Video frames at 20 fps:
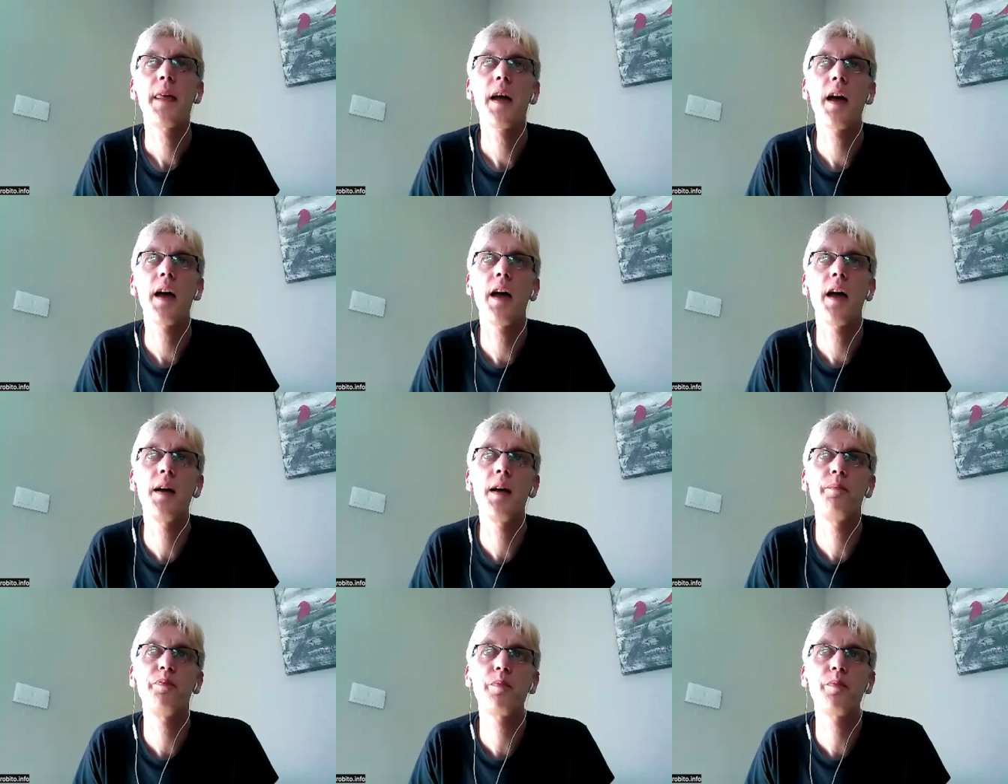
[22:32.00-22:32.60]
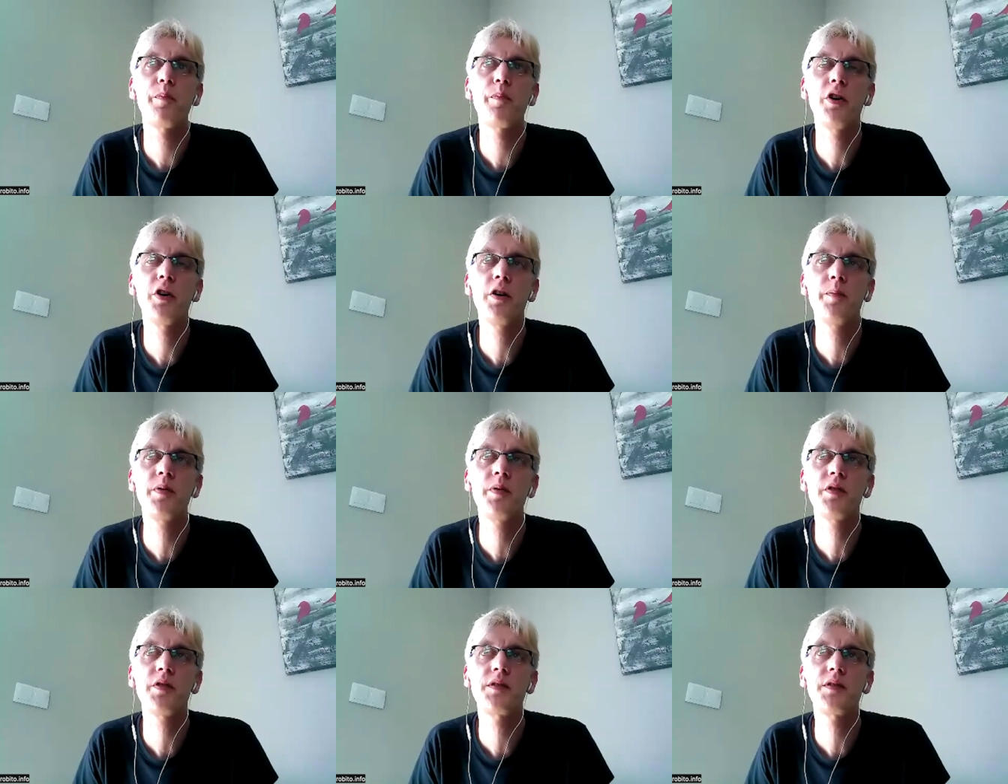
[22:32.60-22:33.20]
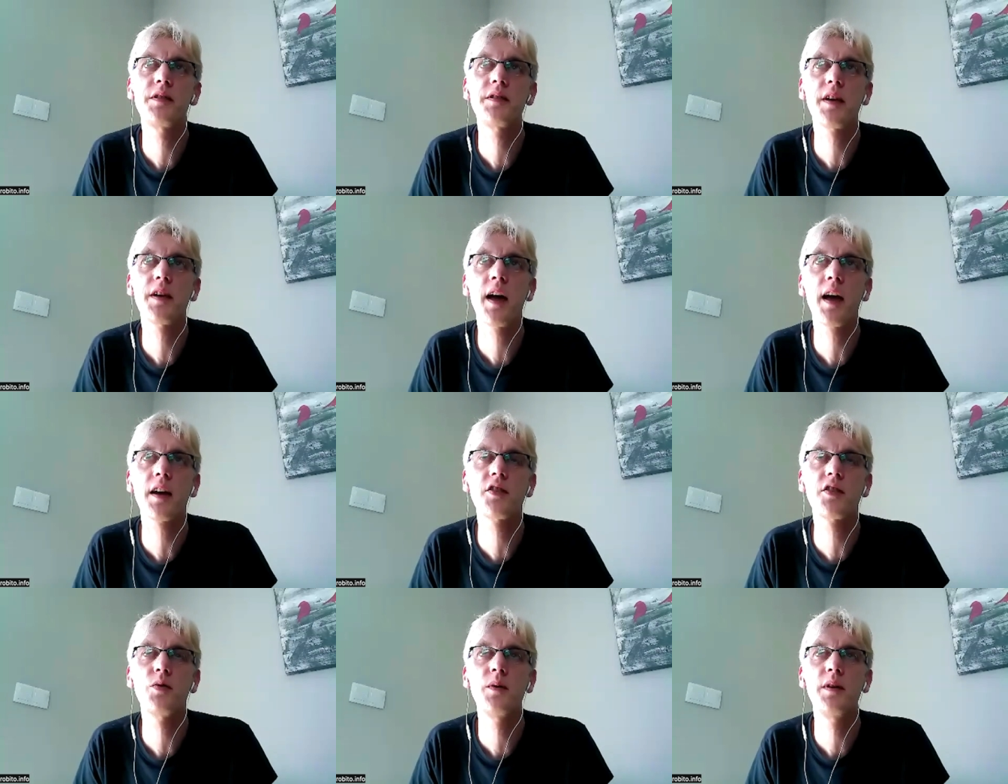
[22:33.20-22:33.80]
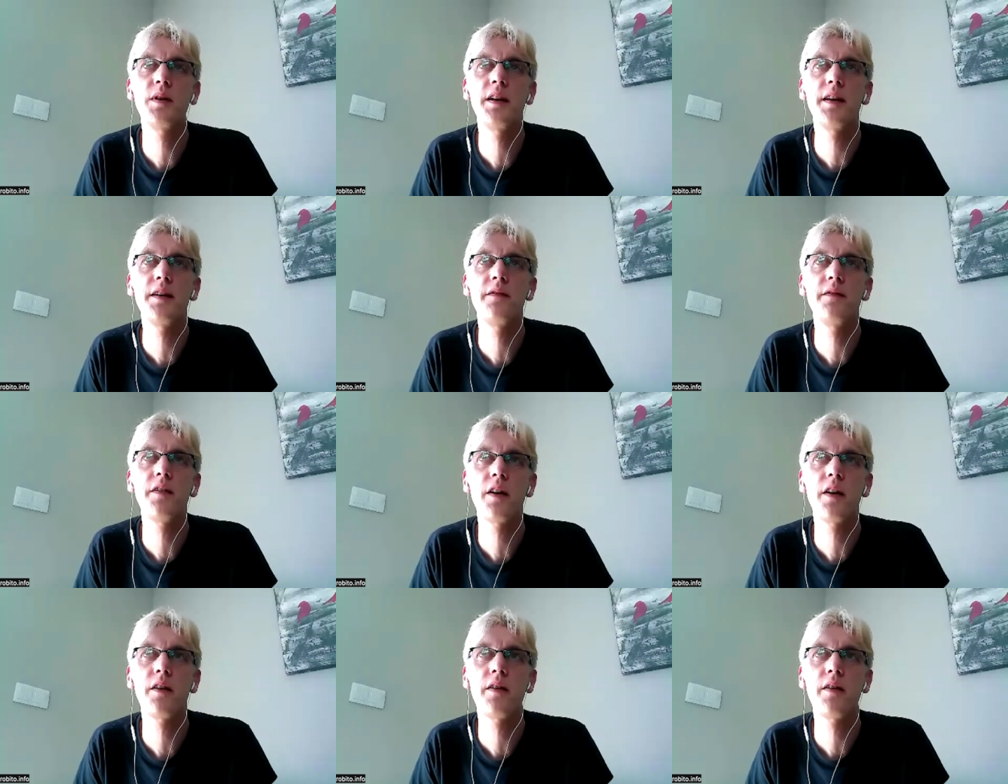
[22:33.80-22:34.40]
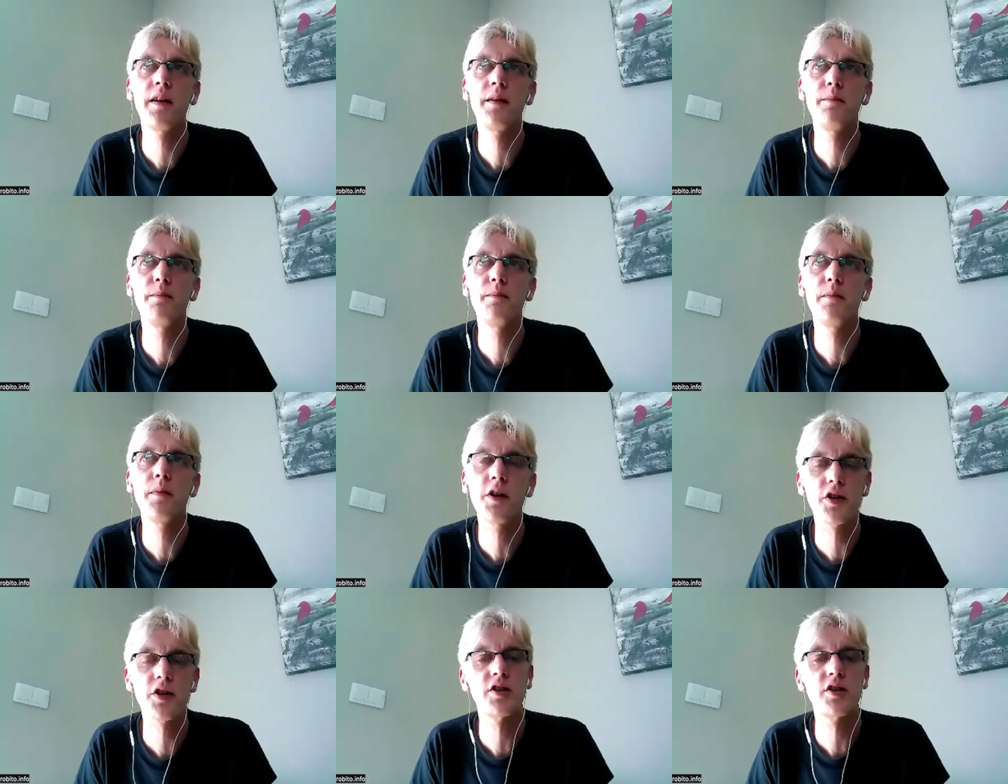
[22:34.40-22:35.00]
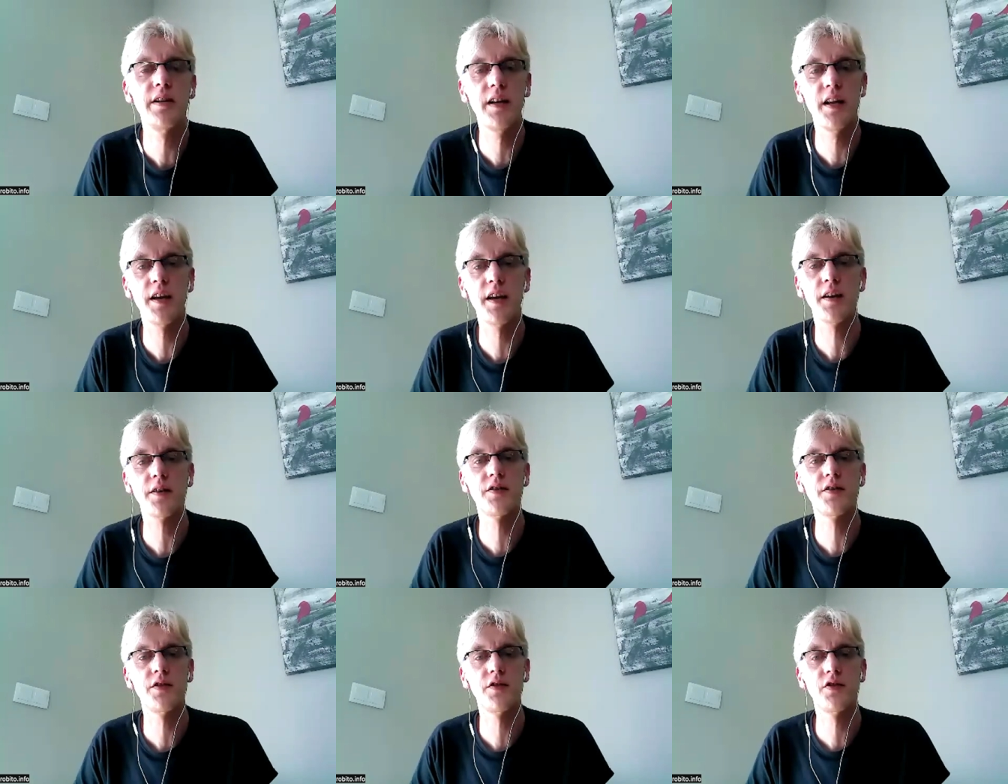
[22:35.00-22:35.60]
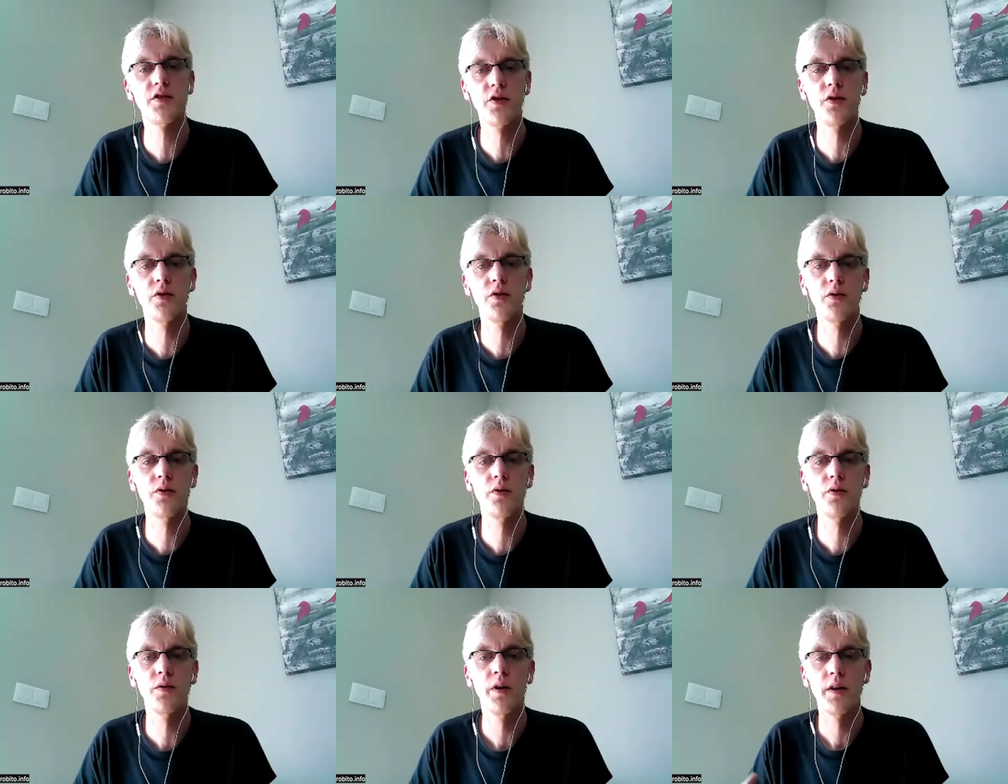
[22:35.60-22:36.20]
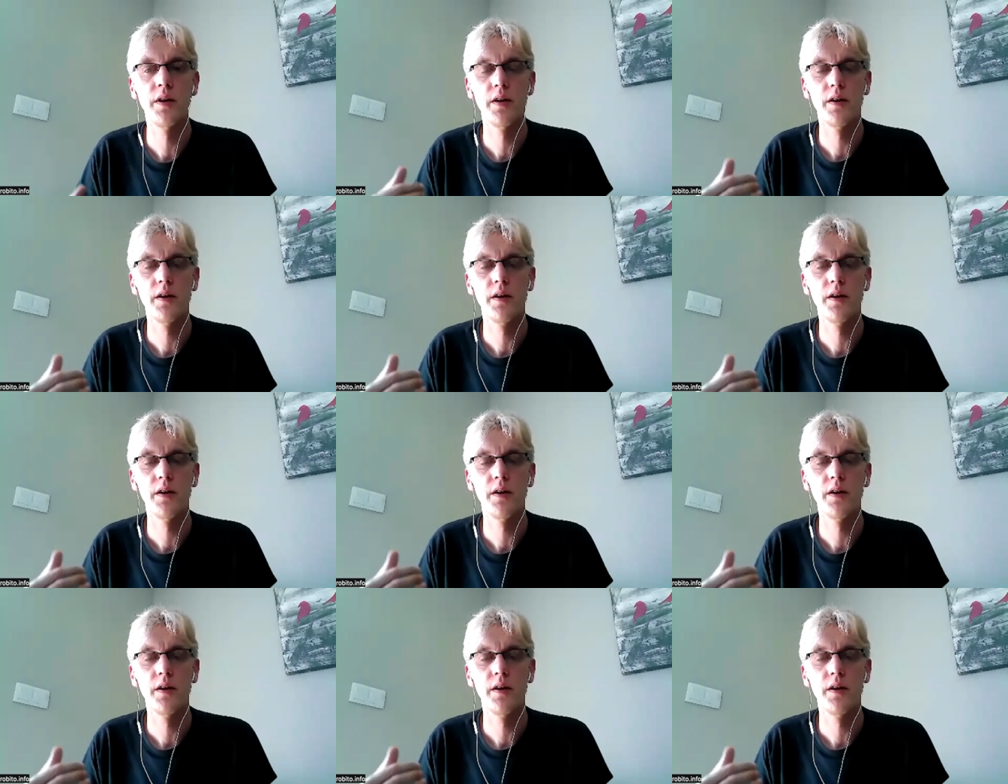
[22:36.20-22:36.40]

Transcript: And purpose is actually very much linked to